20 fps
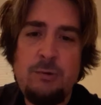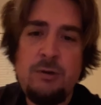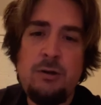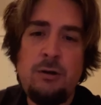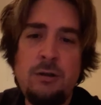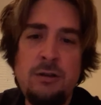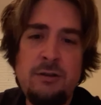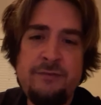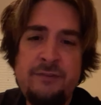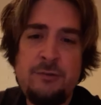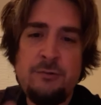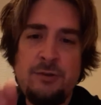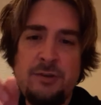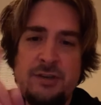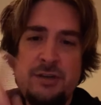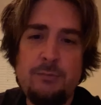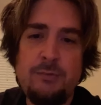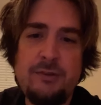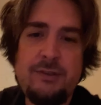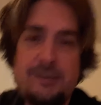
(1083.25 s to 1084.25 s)
I want all of you to
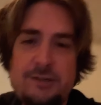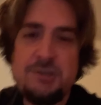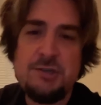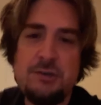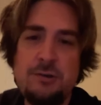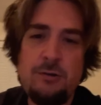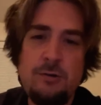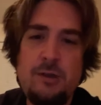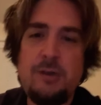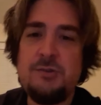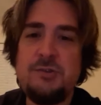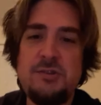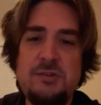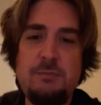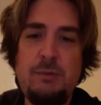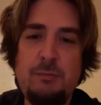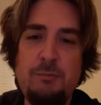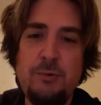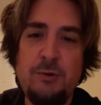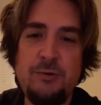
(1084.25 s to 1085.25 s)
come to that show because
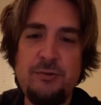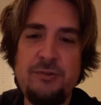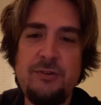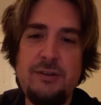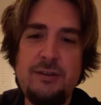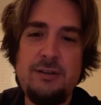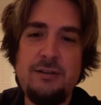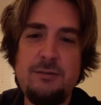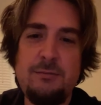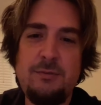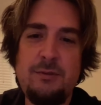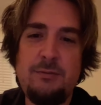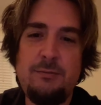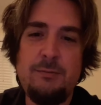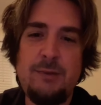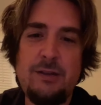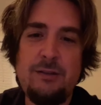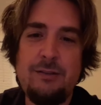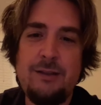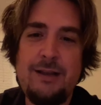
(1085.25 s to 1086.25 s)
it's my birthday. It'll be
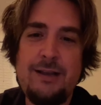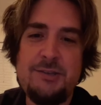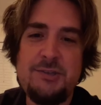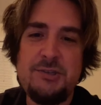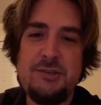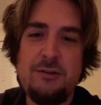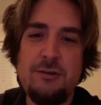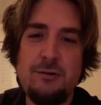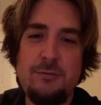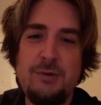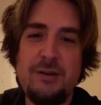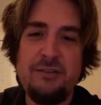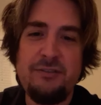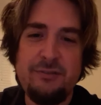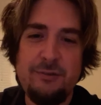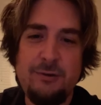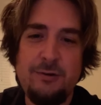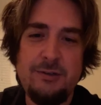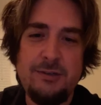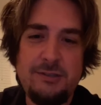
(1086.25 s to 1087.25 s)
my last year in my
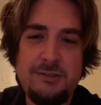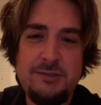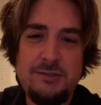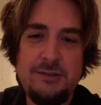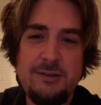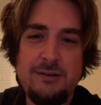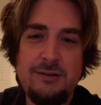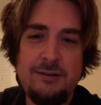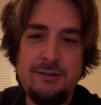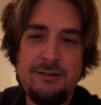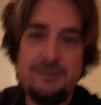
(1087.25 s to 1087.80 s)
30s.